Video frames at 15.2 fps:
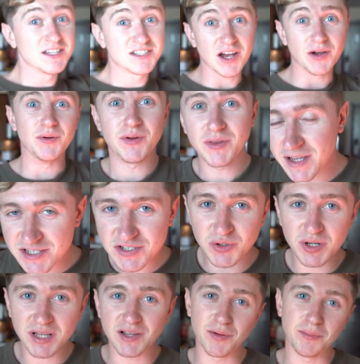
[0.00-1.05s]
So let's
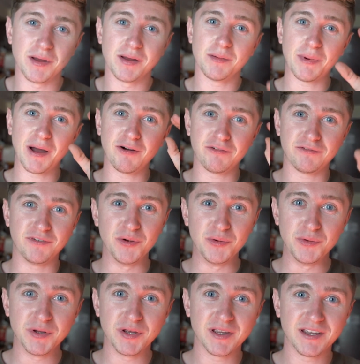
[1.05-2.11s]
talk a little bit about
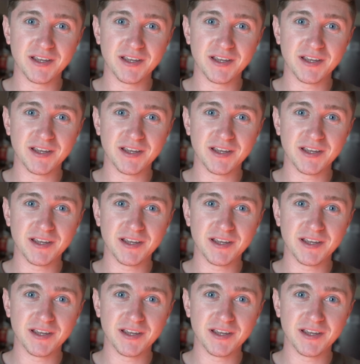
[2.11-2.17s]
food.